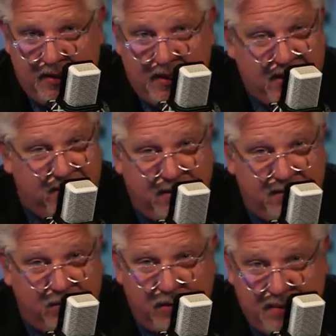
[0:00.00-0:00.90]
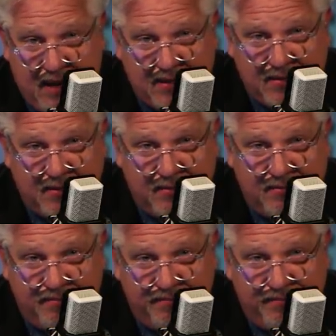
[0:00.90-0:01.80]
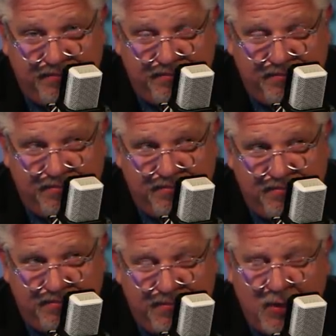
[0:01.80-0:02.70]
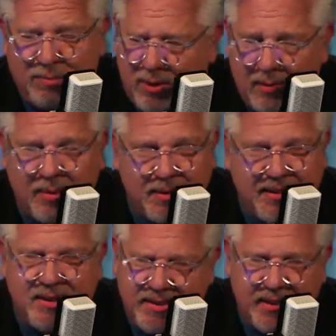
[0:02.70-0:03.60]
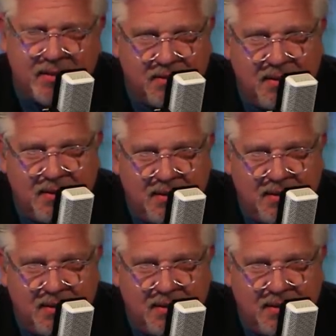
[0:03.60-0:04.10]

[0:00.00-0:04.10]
And even if you repent, you probably still